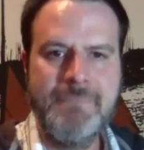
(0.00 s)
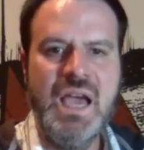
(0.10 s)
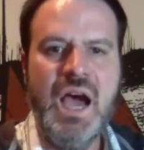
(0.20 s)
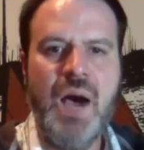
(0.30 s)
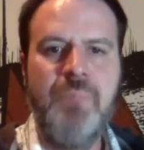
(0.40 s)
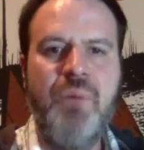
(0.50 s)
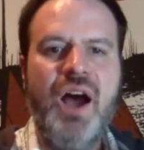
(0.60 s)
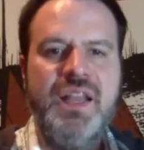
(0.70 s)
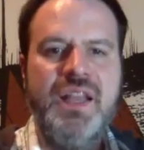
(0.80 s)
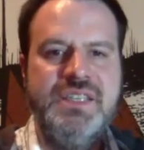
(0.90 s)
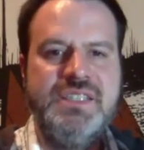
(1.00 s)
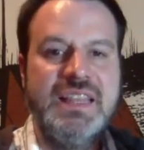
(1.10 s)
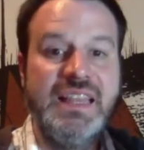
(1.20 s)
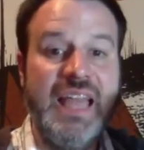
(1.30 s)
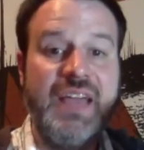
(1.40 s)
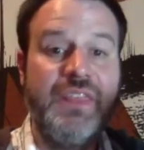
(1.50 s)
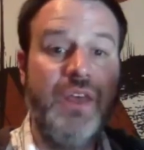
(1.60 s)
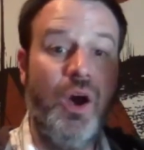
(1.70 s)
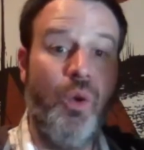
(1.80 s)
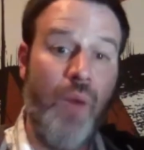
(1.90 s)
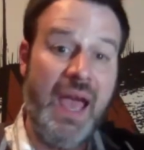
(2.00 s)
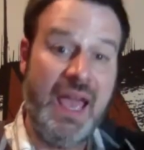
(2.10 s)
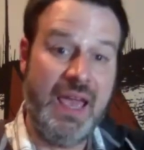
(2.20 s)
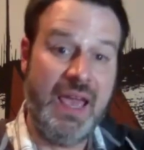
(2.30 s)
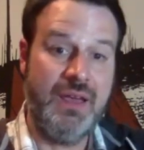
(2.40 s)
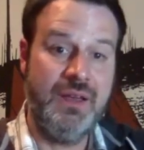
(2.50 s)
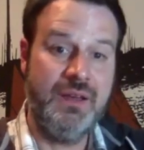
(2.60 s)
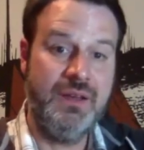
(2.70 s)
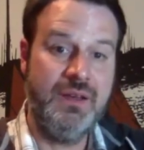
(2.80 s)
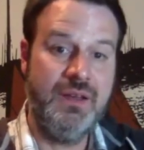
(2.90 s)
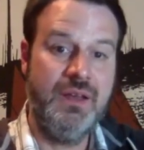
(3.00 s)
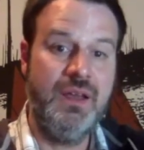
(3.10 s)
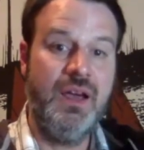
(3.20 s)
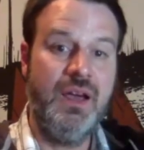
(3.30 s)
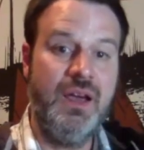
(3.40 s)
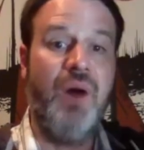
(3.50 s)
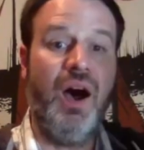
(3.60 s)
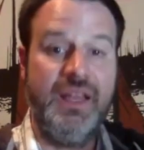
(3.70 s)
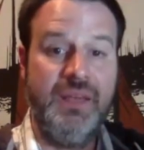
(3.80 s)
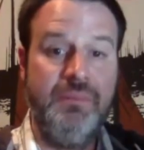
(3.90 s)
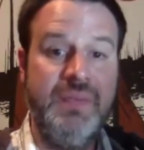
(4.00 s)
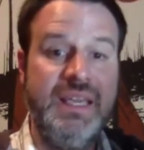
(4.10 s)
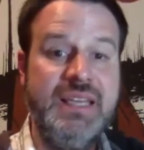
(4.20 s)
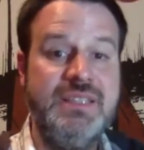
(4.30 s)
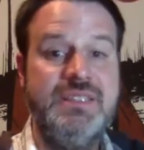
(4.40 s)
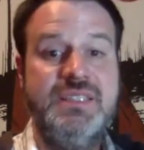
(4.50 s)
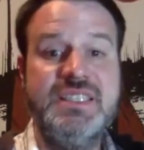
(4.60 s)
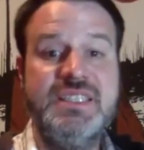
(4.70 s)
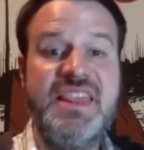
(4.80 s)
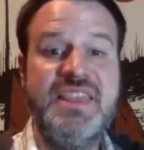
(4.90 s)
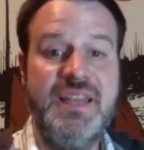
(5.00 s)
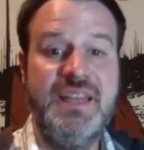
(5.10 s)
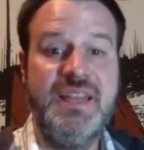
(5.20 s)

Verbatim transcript: A body's length away, a body begins its thinning.